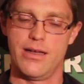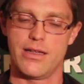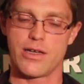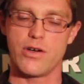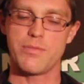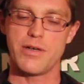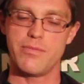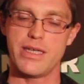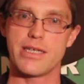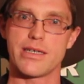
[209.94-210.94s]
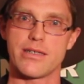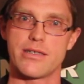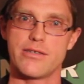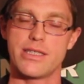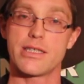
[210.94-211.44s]
The corporate media
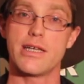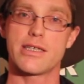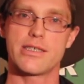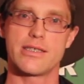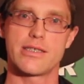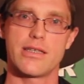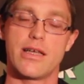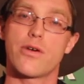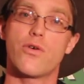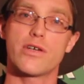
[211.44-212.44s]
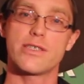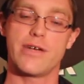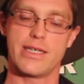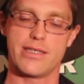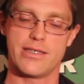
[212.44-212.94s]
treats elections like horse
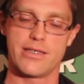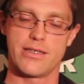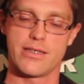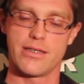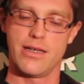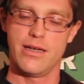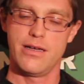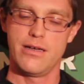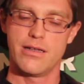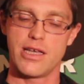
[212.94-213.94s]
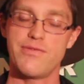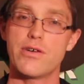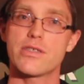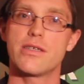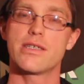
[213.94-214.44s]
races. They
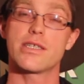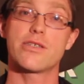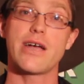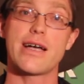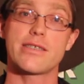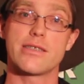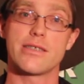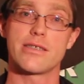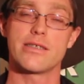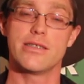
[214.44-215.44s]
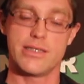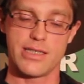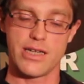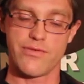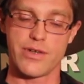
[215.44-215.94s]
focus on distractions
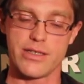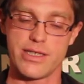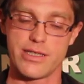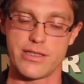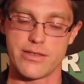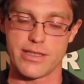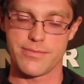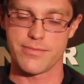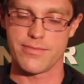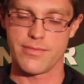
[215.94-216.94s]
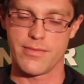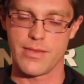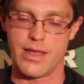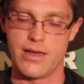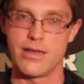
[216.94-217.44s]
instead of real issues.
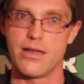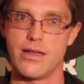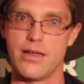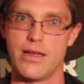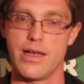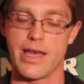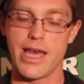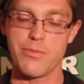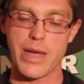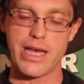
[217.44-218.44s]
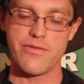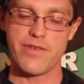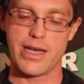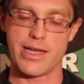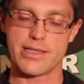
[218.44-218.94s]
Campaign
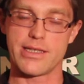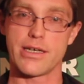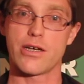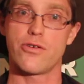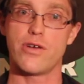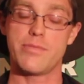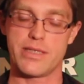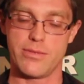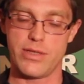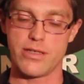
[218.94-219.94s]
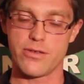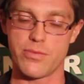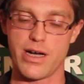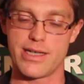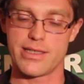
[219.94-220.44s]
financing corrupts the political
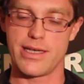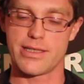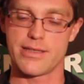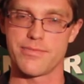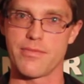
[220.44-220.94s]
process,